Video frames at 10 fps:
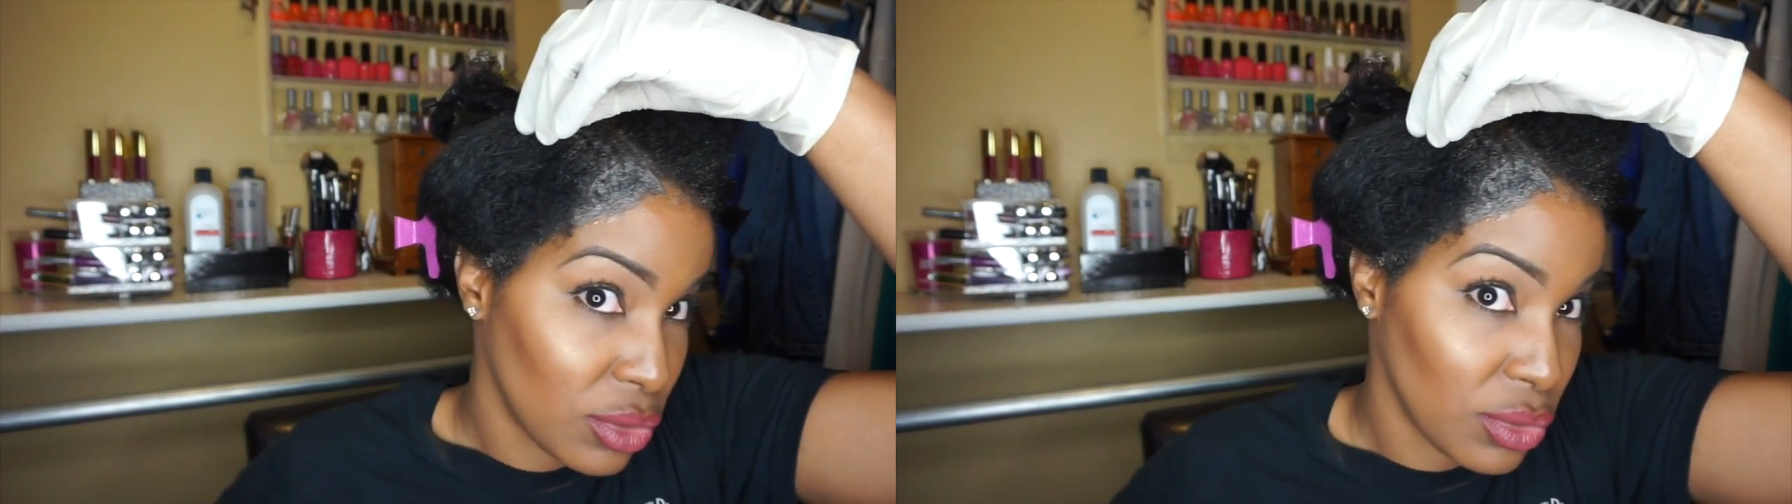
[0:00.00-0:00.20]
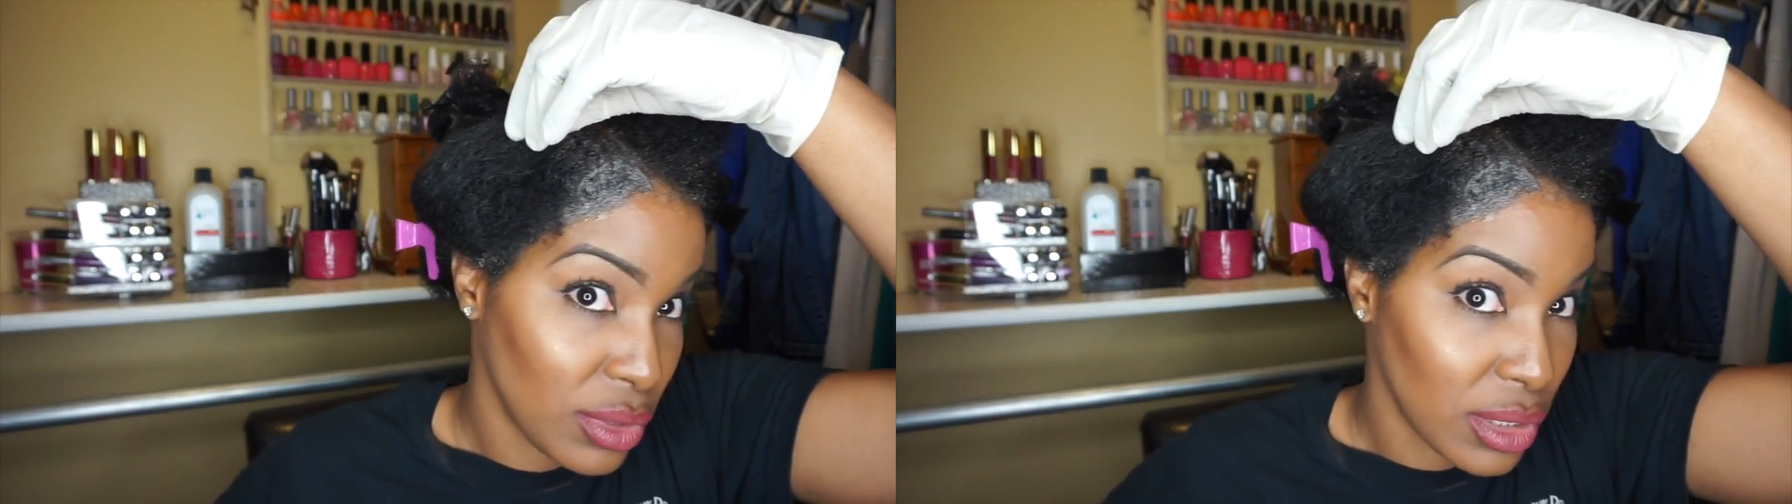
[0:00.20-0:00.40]

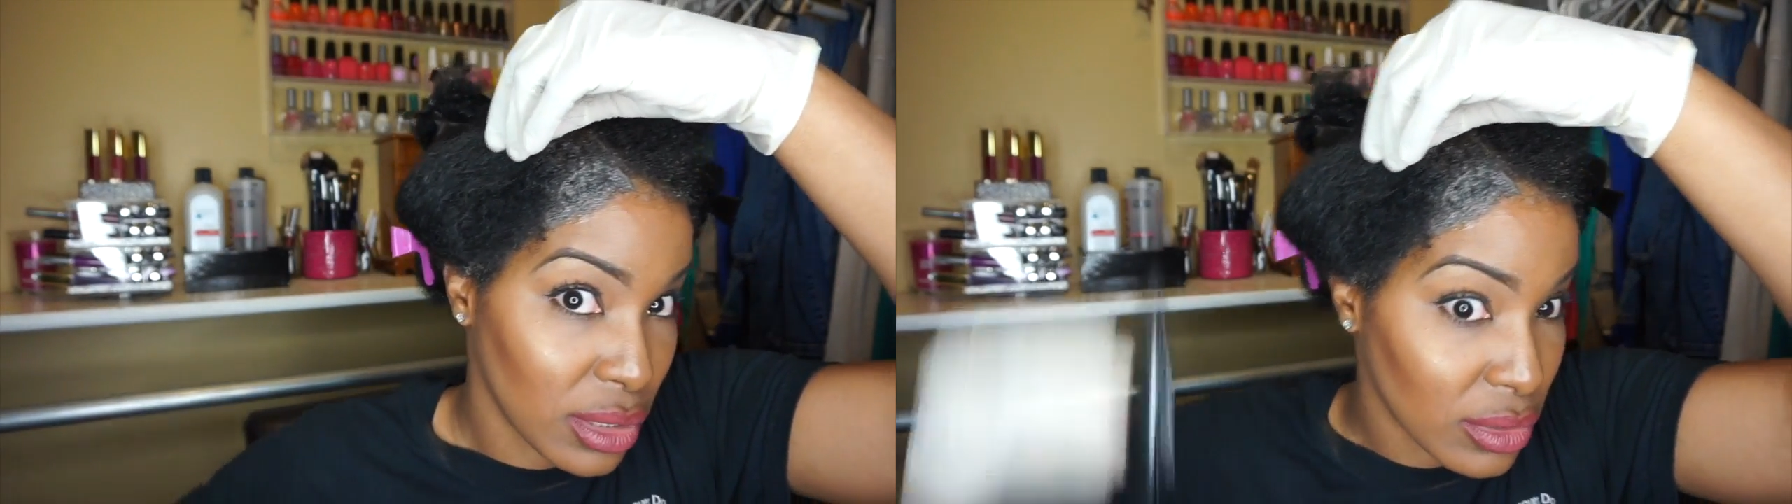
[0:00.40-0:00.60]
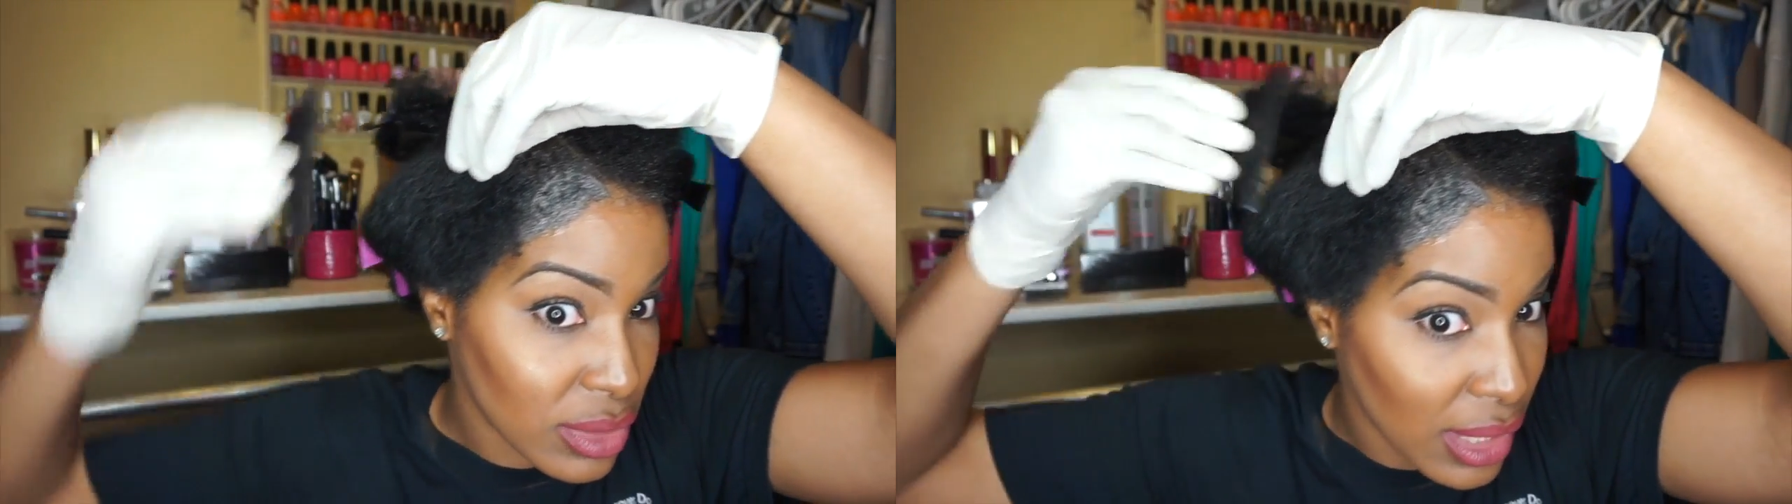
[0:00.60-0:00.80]
do the
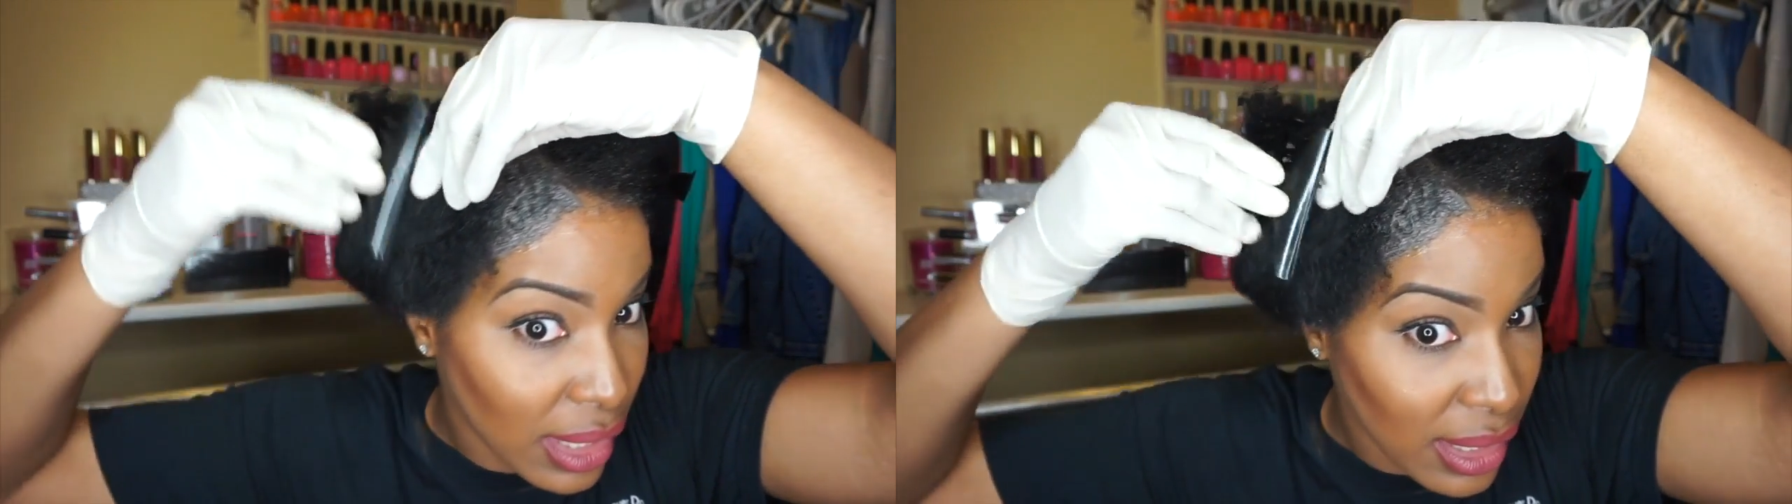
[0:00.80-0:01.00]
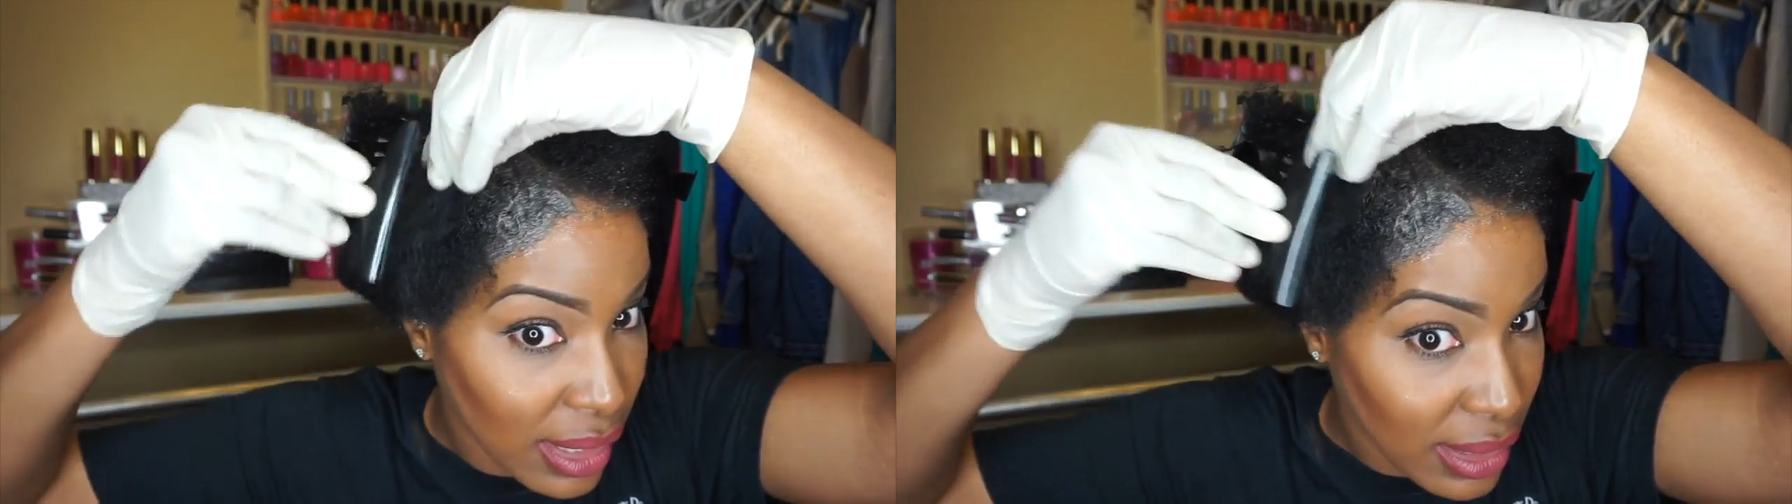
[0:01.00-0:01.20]
other
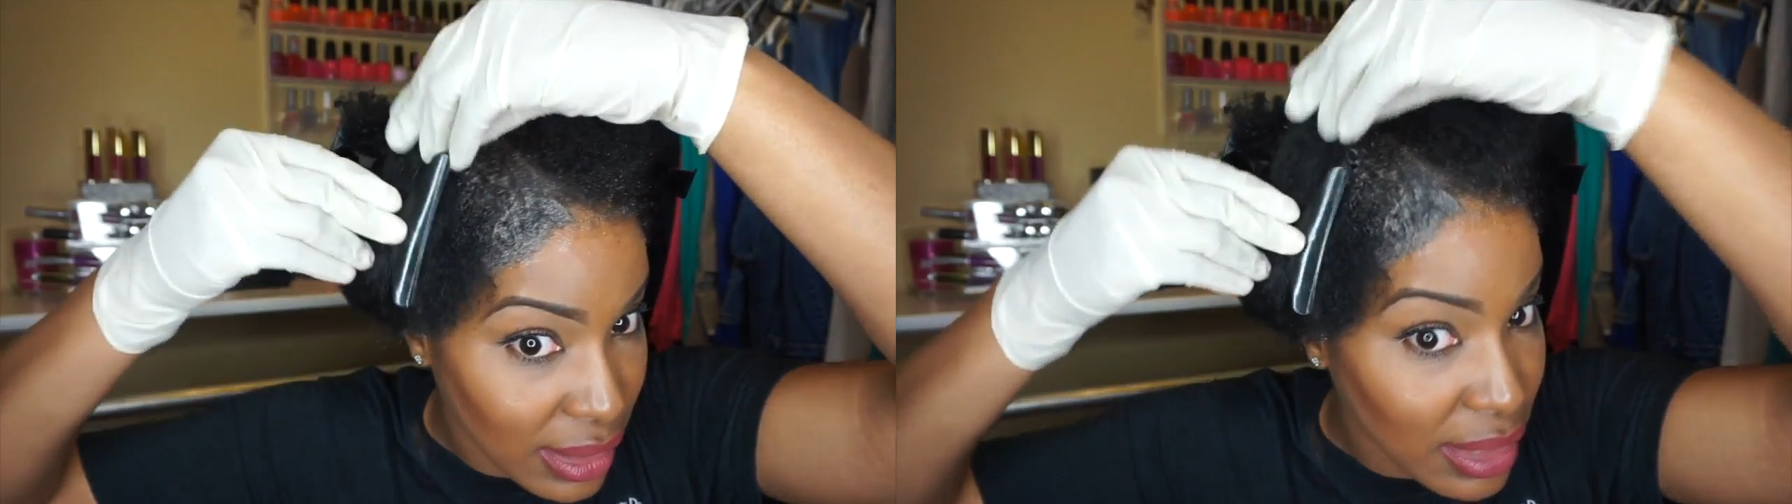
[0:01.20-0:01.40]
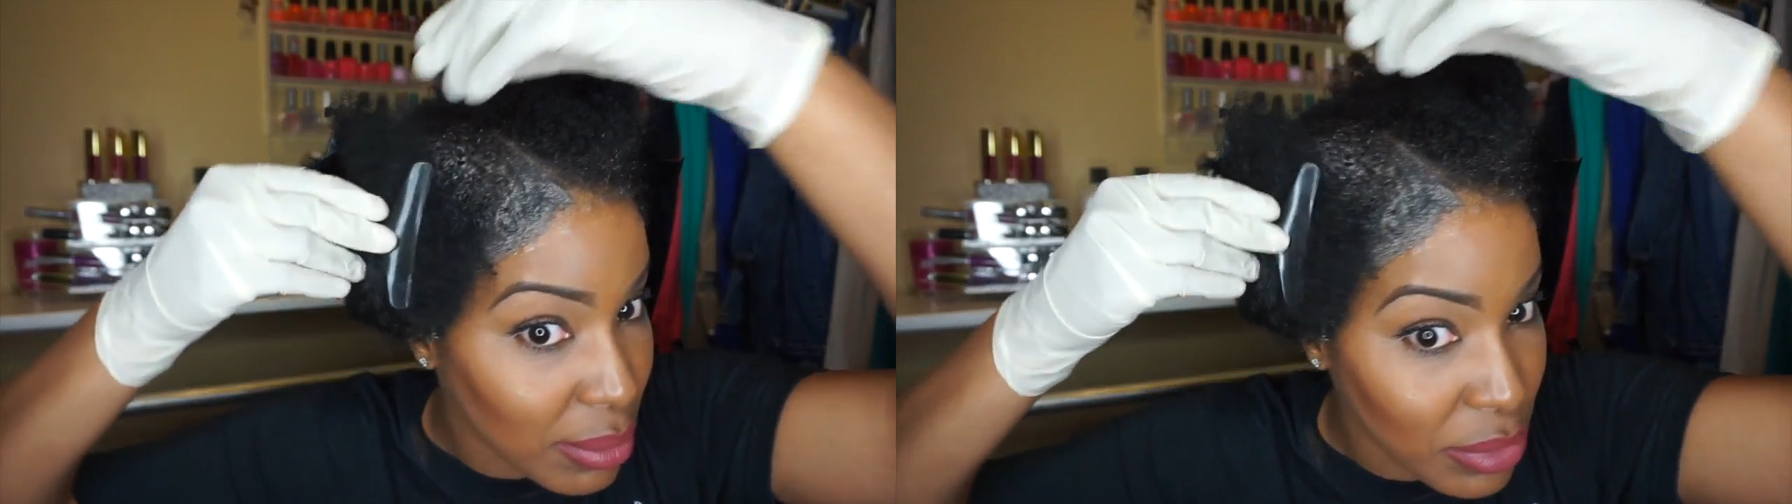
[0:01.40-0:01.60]
side in the